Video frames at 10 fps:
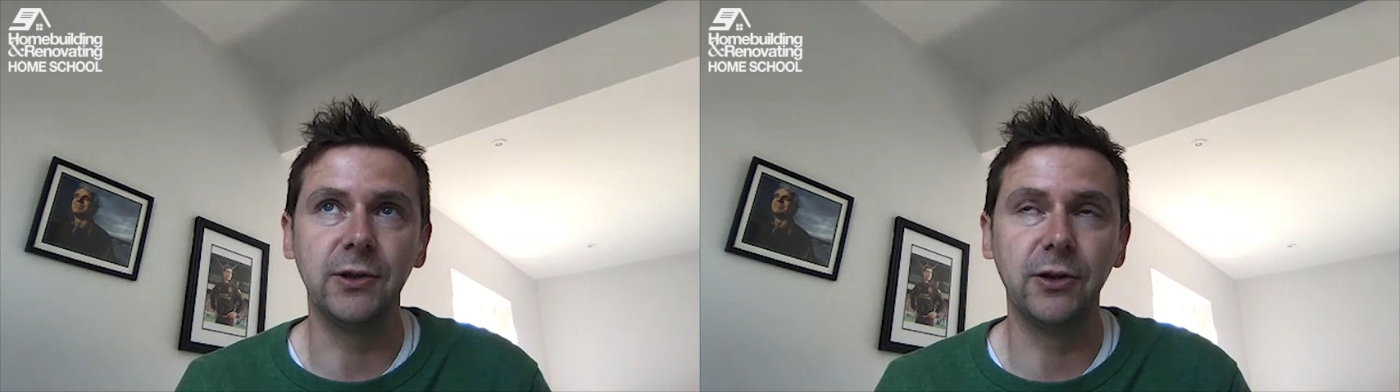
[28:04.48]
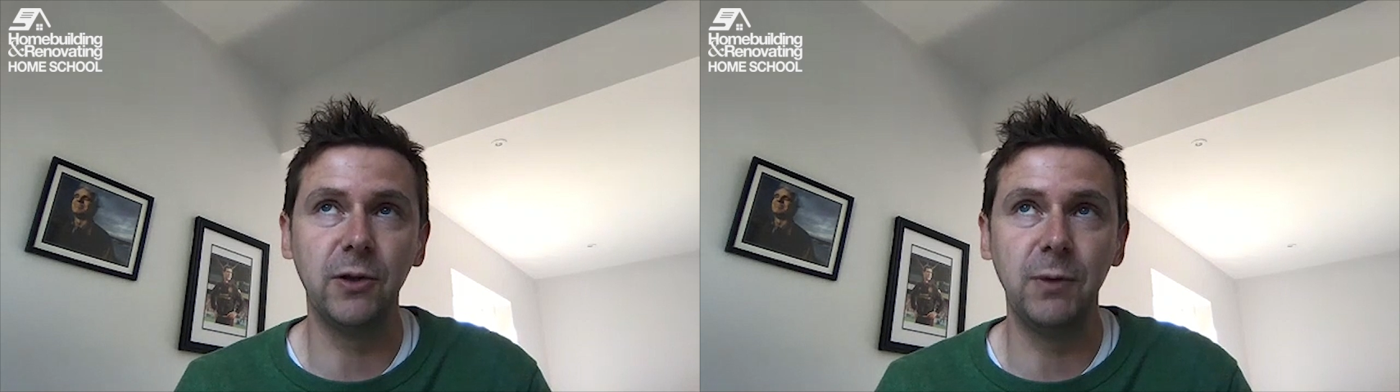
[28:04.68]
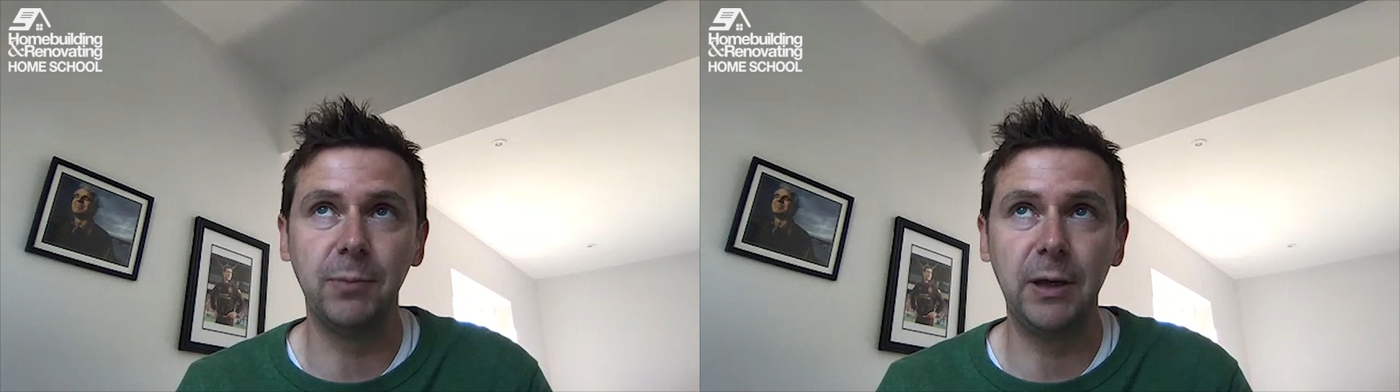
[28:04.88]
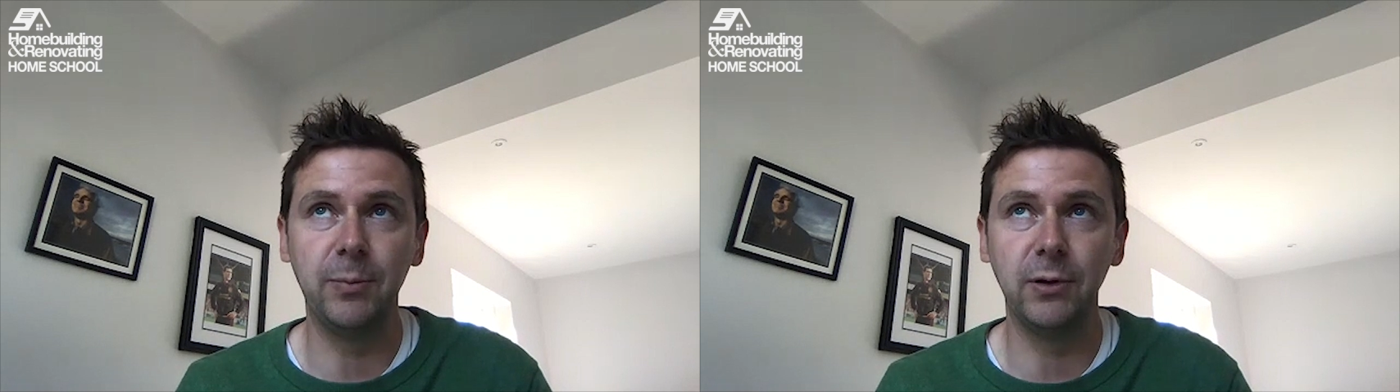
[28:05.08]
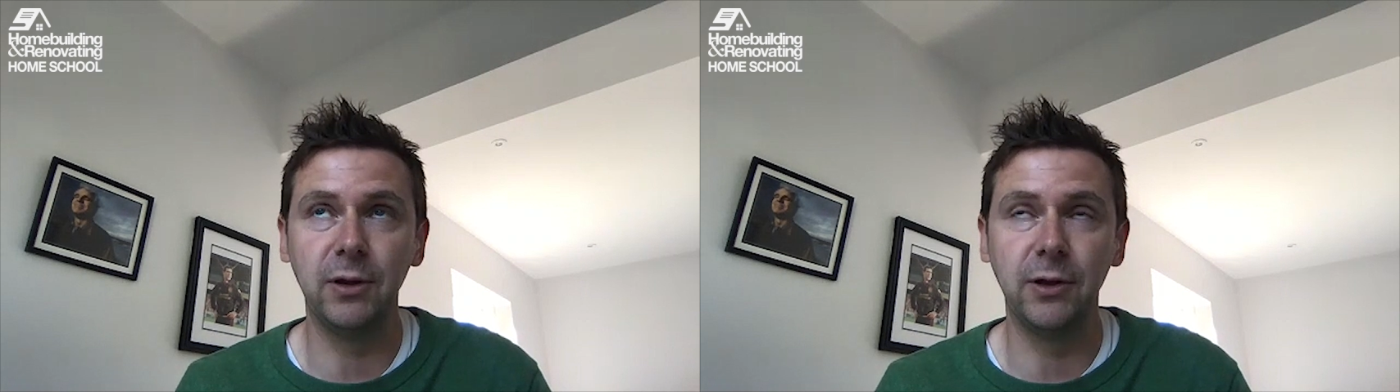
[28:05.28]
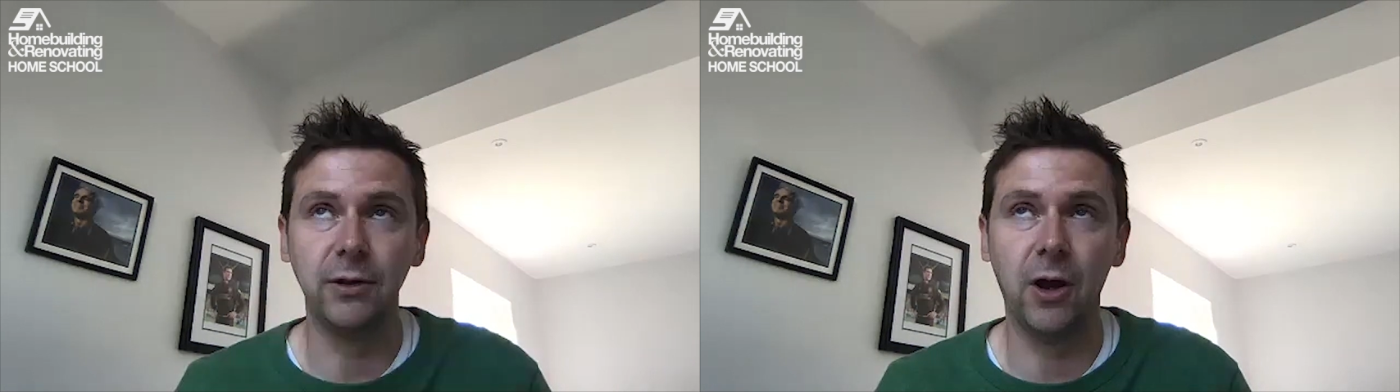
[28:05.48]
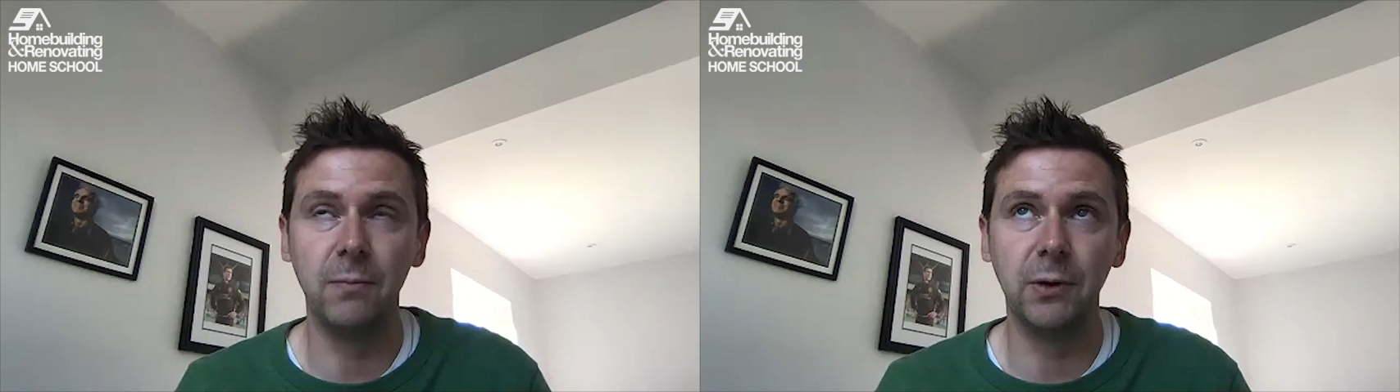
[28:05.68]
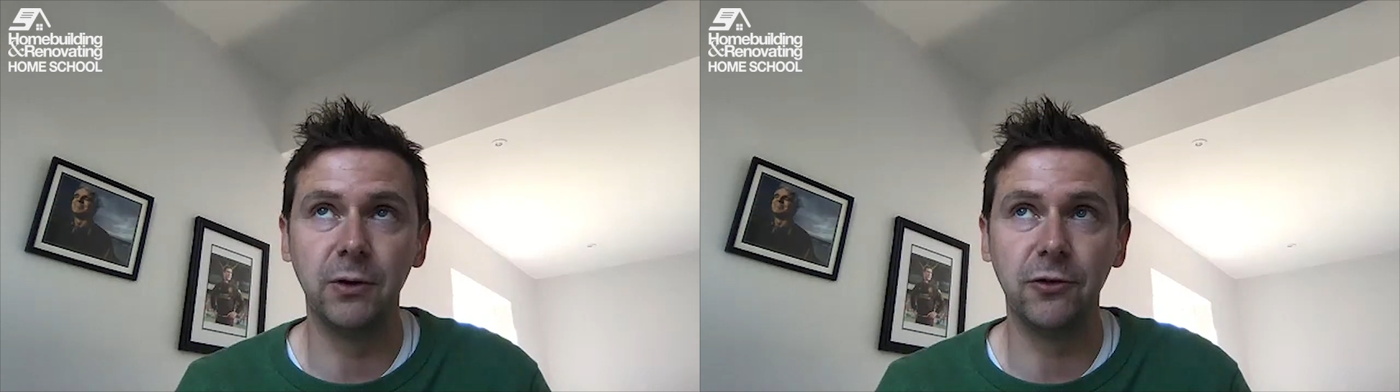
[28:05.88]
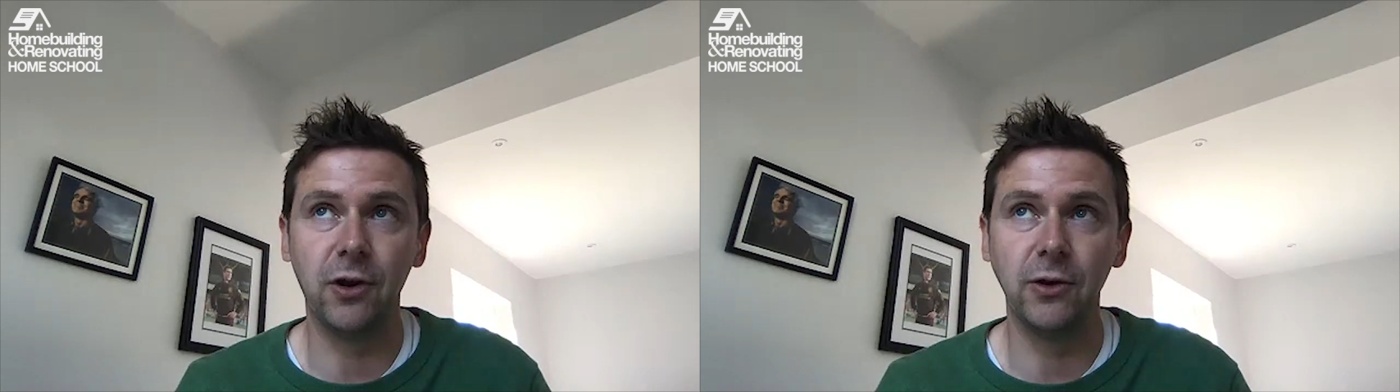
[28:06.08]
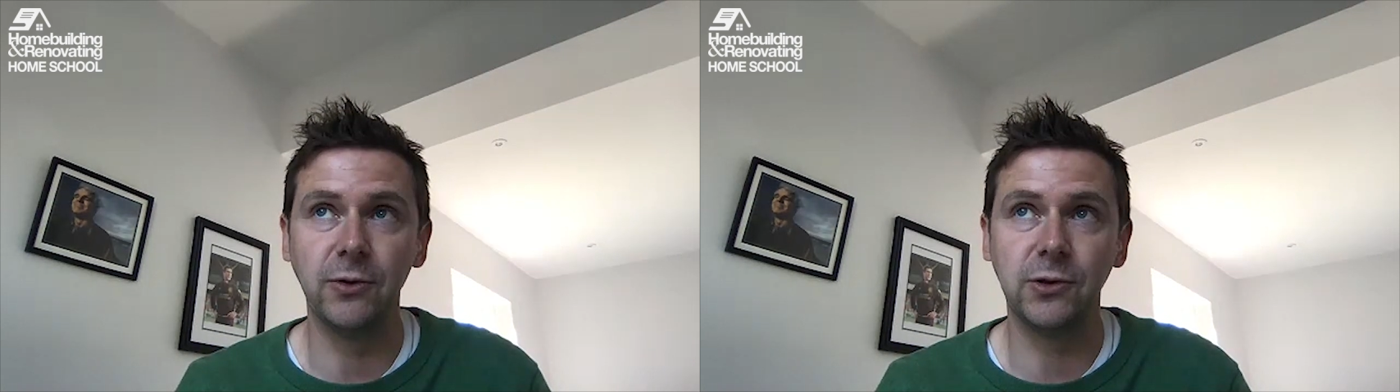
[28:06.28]
And I do meet people at the home building
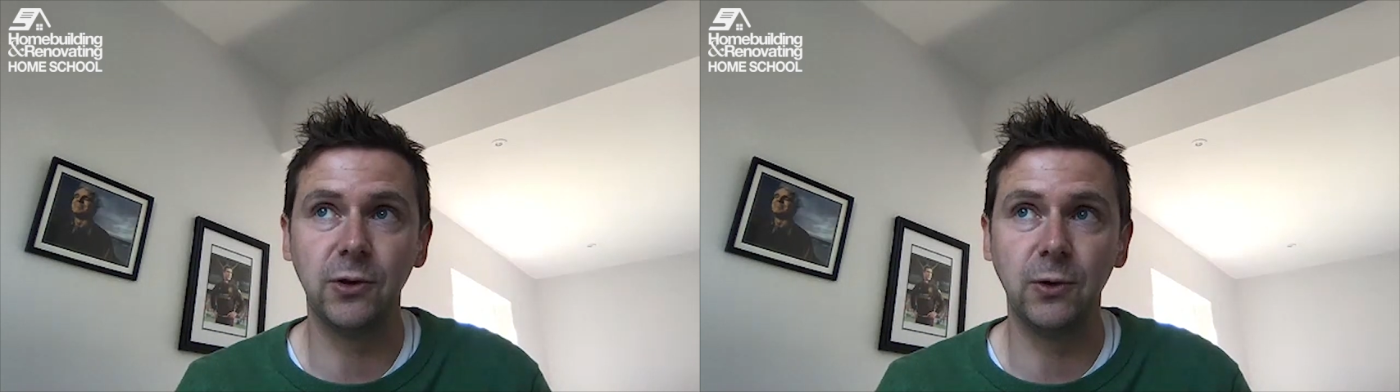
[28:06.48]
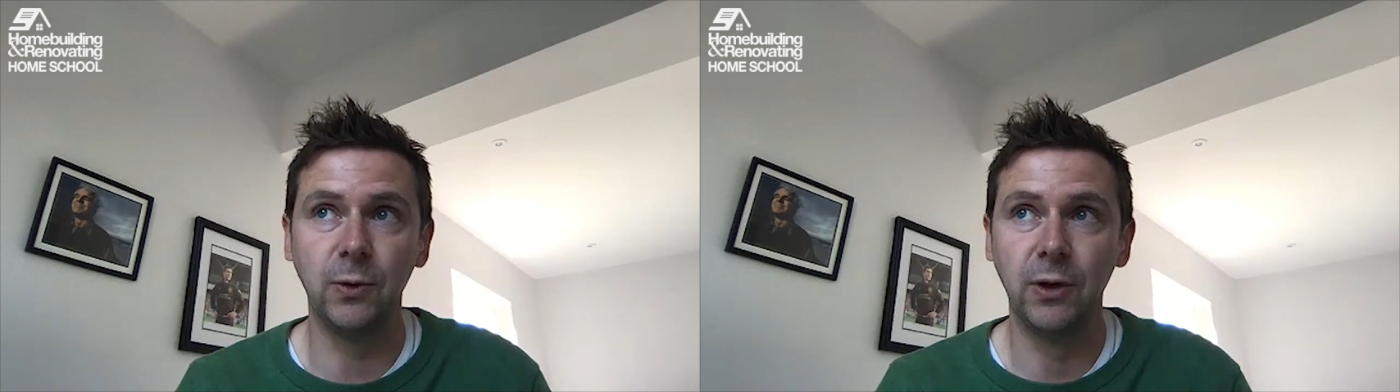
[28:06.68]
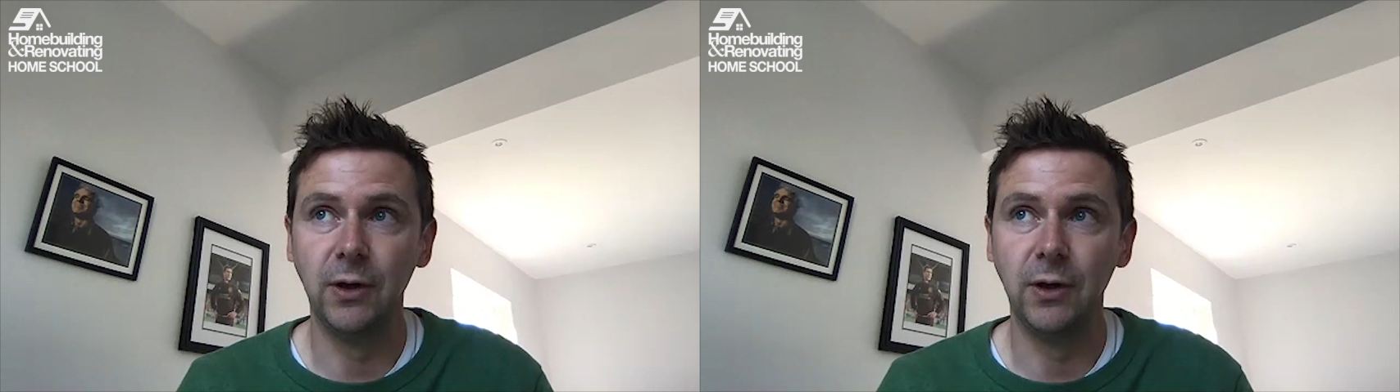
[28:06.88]
shows who